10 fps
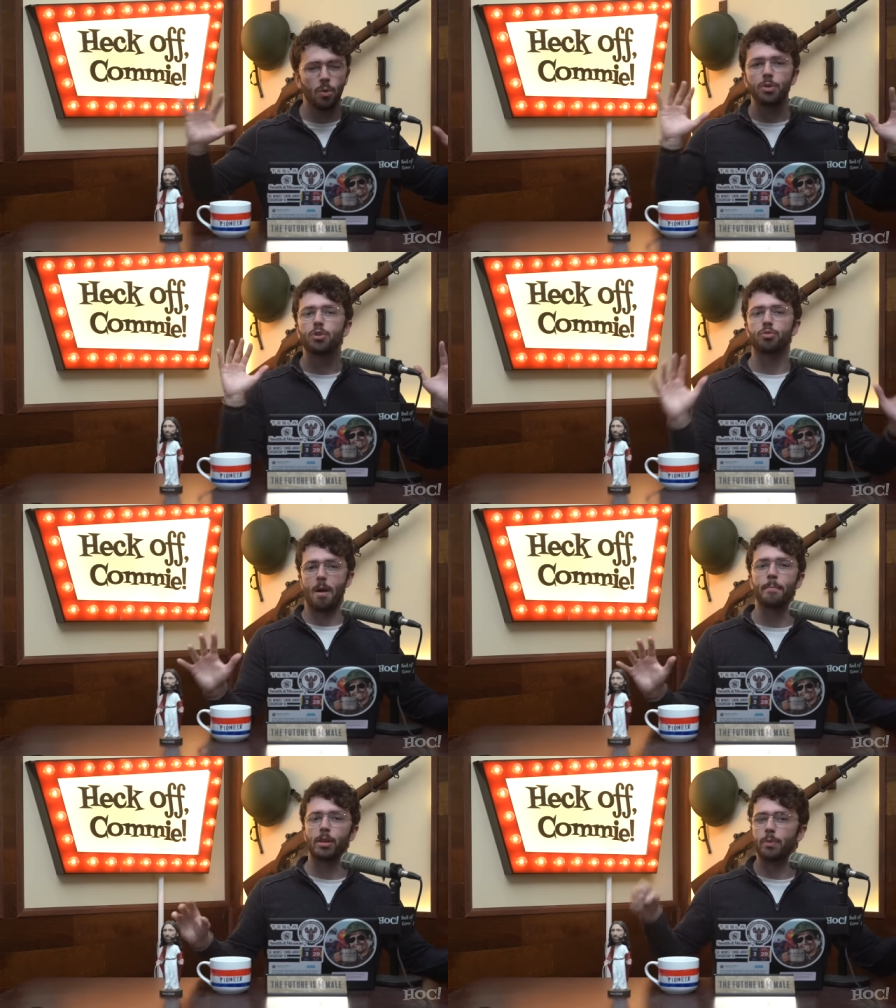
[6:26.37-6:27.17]
would
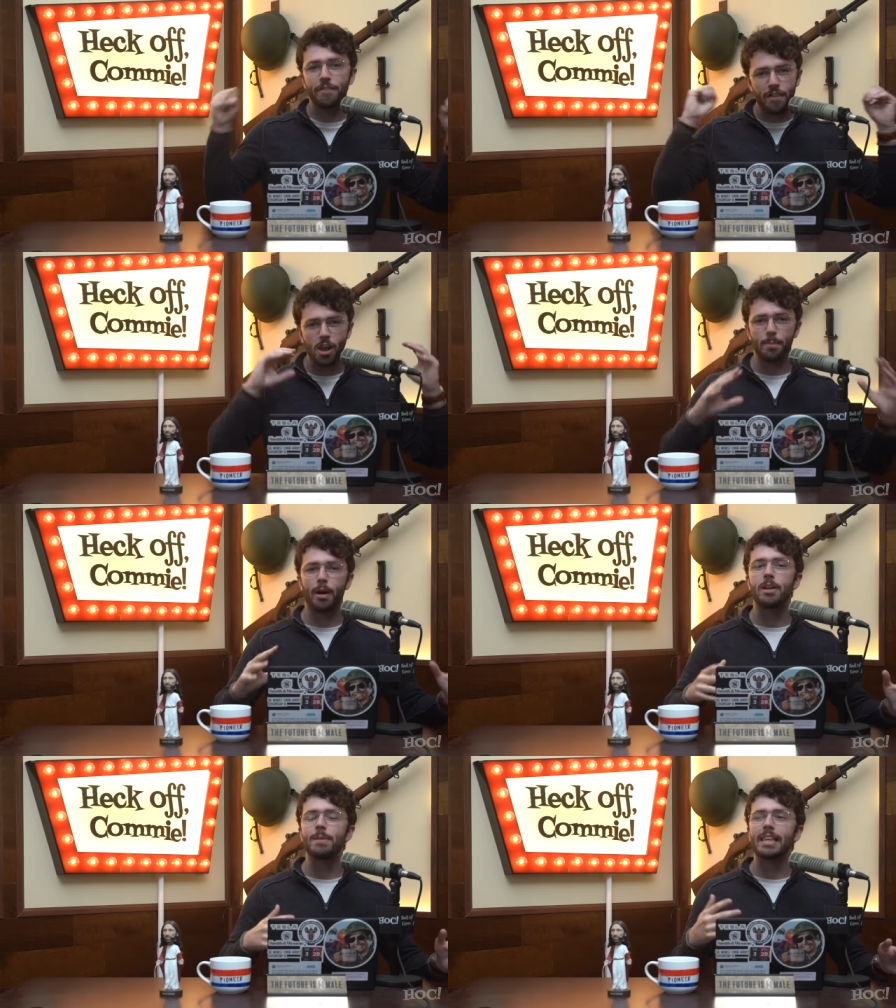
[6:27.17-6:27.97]
crumble. It would fall
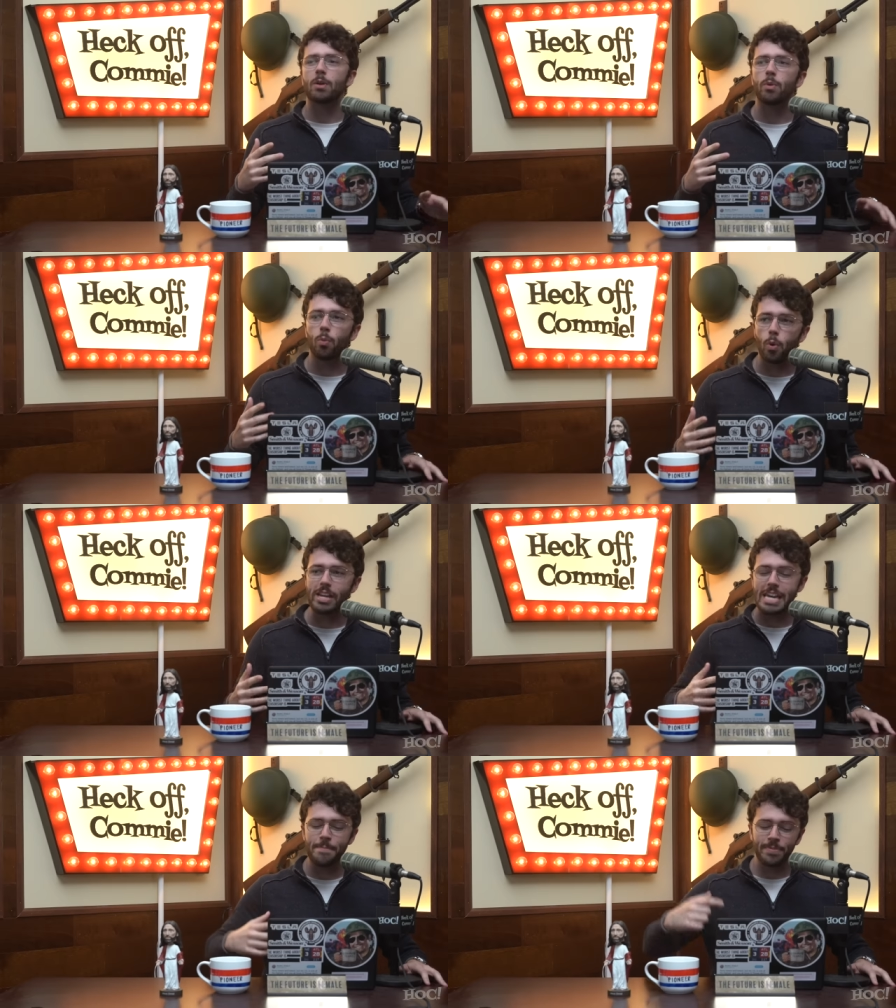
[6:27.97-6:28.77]
apart. It'd be like when
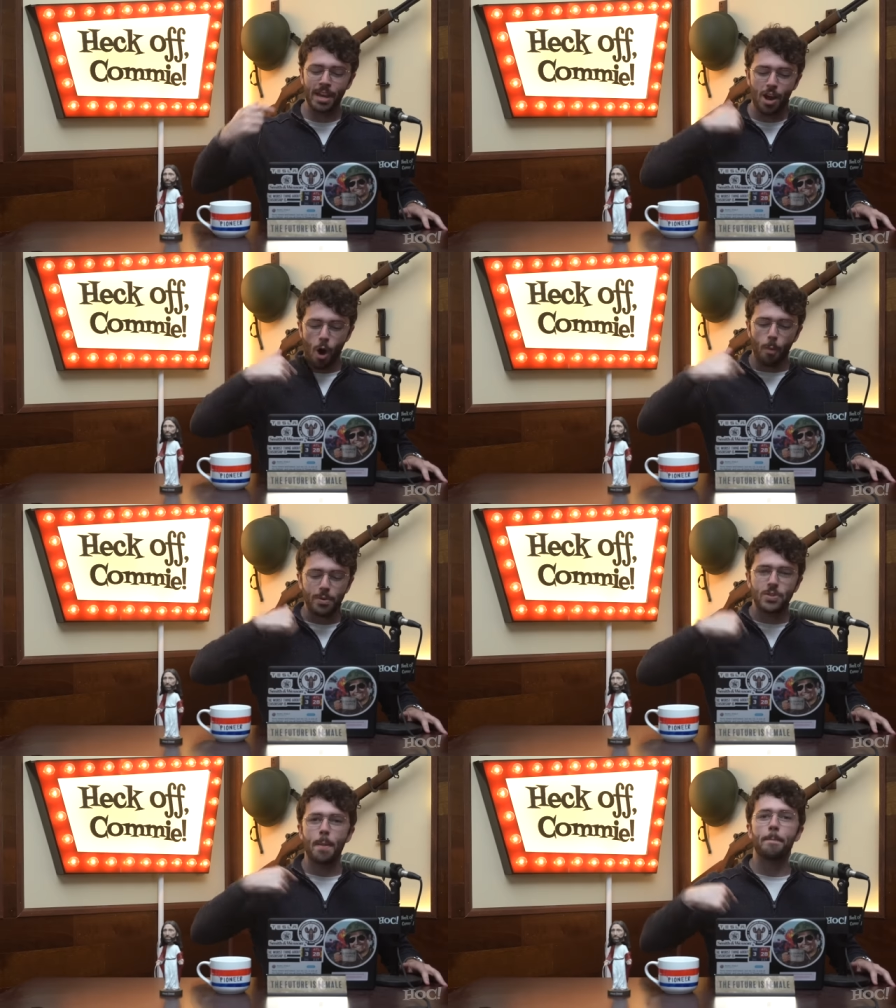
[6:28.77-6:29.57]
Woody
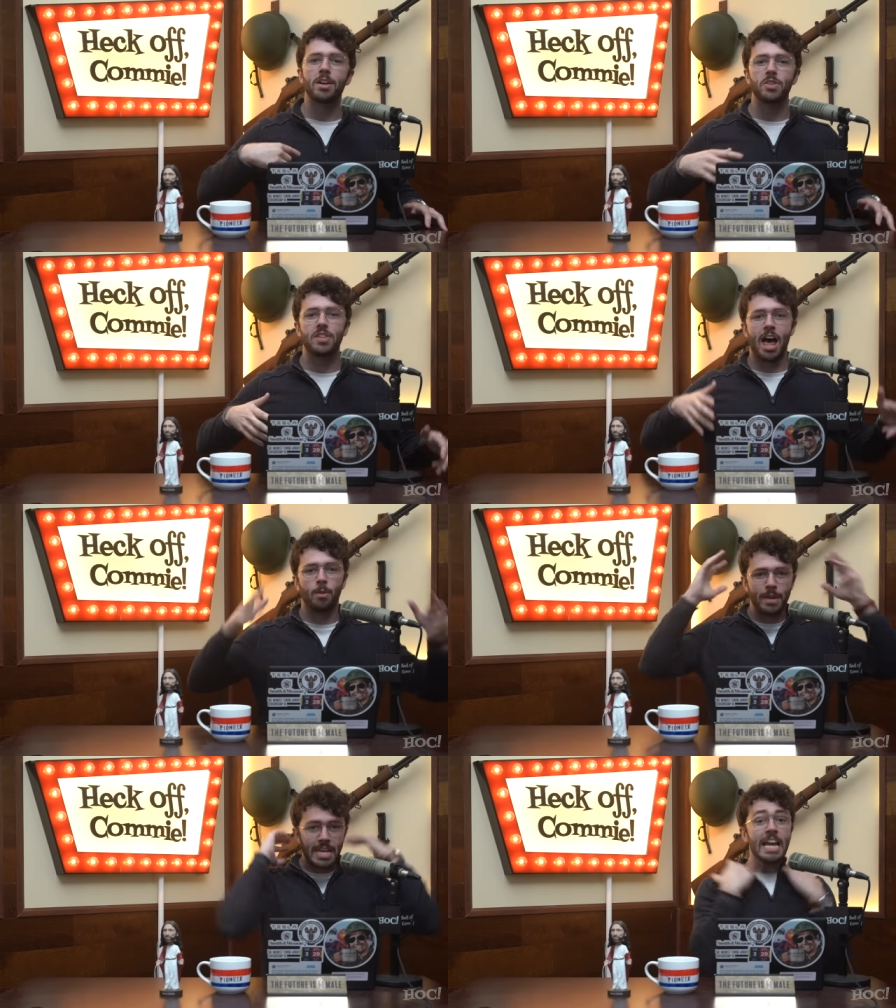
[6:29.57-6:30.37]
opens up Buzz's
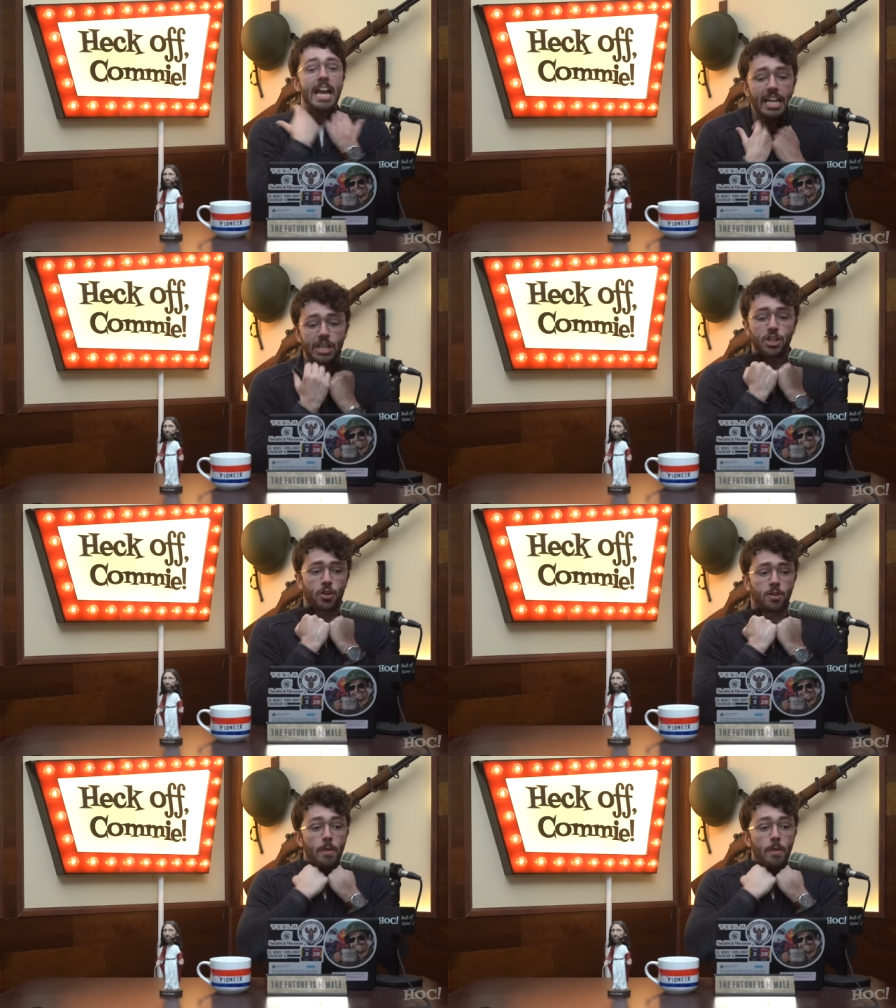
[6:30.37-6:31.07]
helmet and he just starts